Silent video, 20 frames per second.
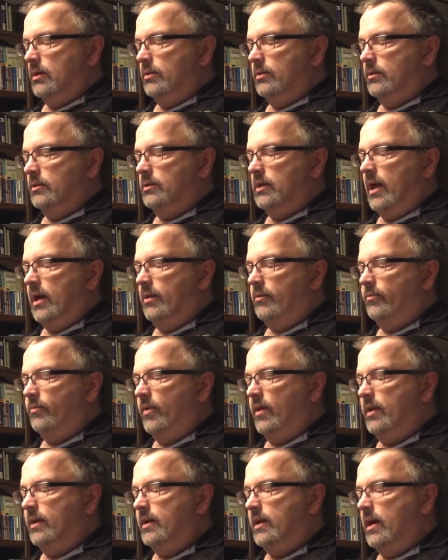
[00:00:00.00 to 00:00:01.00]
The light
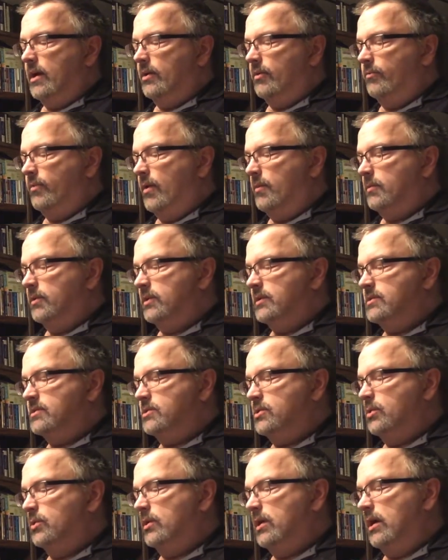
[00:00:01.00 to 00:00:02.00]
faded out of Emily's
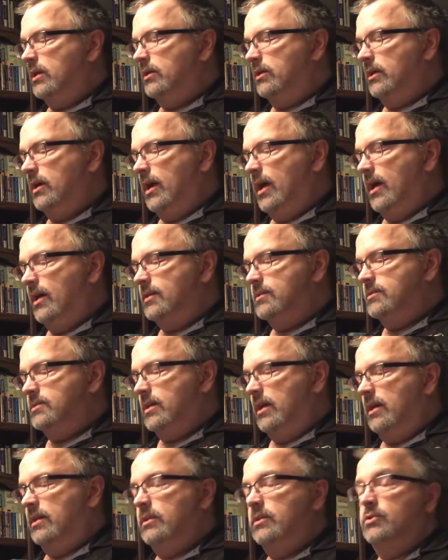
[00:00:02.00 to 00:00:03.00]
two-colored eyes,
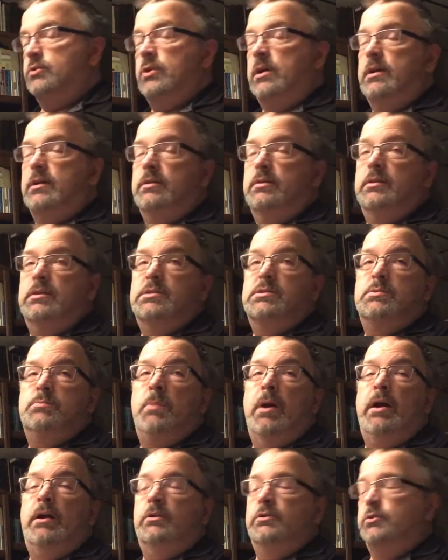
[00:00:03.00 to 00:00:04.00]
and the
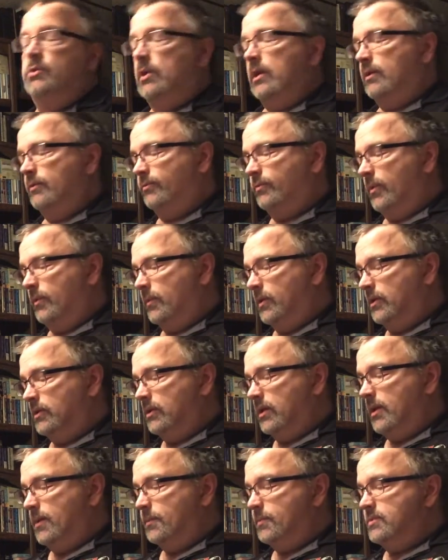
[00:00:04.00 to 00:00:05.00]
smile drained from her
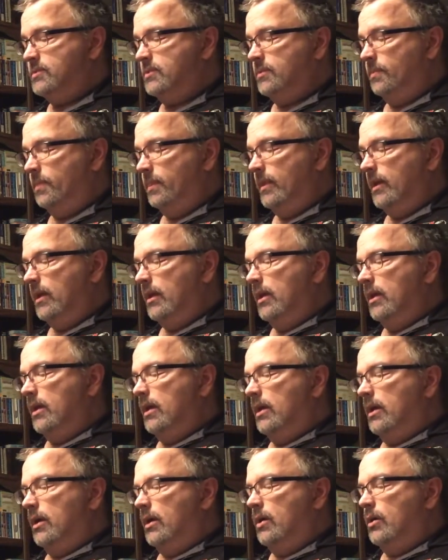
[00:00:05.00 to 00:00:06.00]
lips.
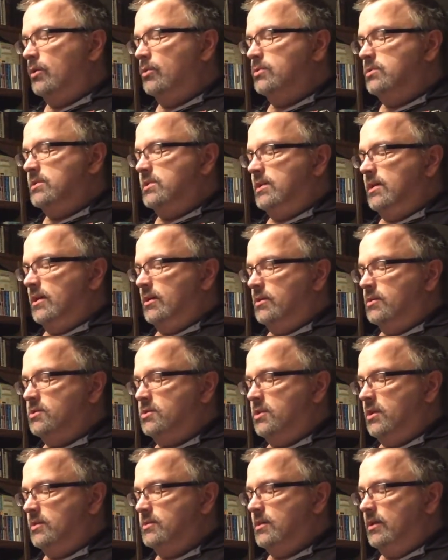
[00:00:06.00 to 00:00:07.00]
"Oh, dear,"
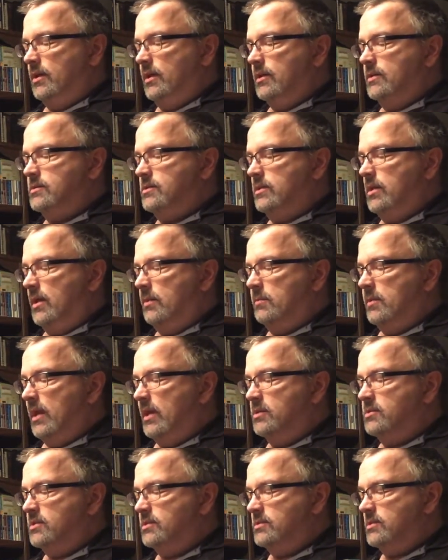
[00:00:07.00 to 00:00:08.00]
she exclaimed
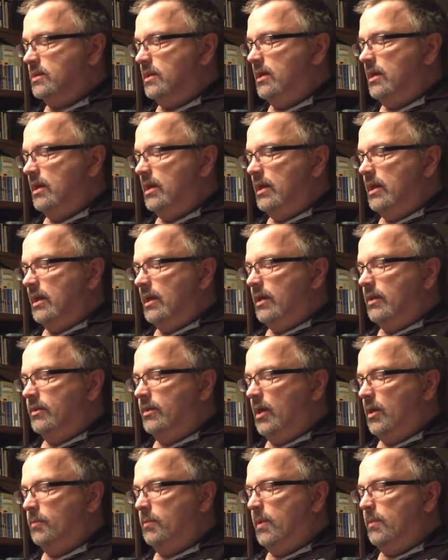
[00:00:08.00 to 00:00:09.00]
anxiously.
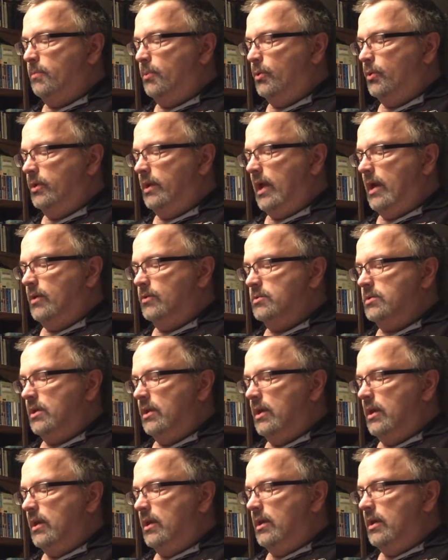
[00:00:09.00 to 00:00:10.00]
"They'll be put out.
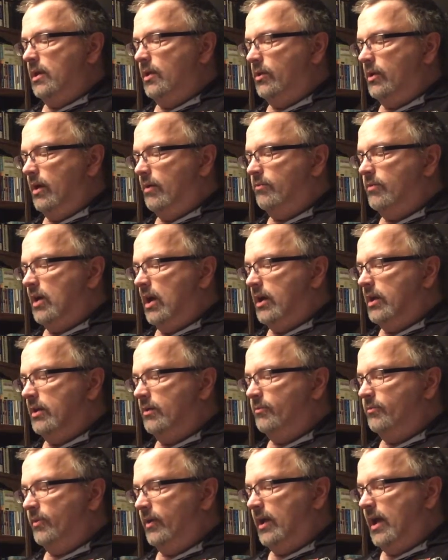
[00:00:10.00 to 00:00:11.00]
Here I've gone
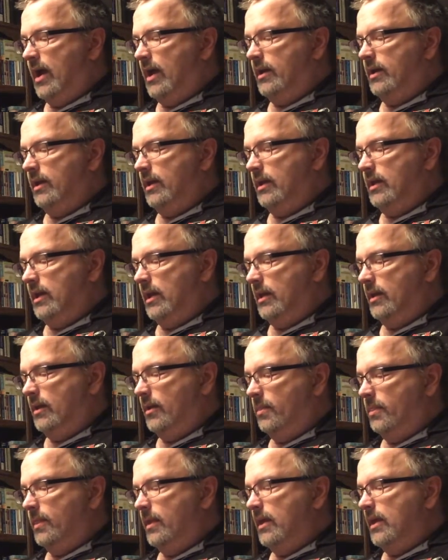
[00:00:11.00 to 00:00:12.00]
and forgotten again.
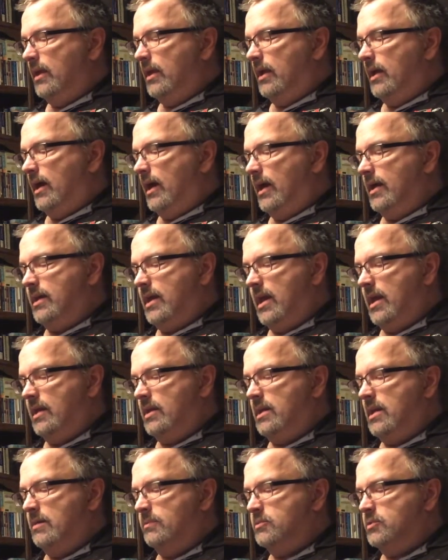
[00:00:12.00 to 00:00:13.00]
I can't
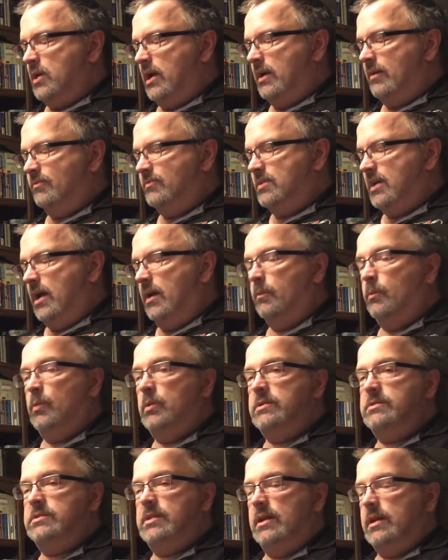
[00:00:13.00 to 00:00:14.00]
keep track of time
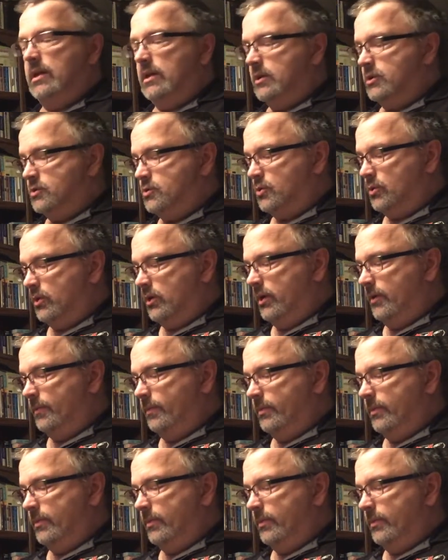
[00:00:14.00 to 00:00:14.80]
once I get ashore."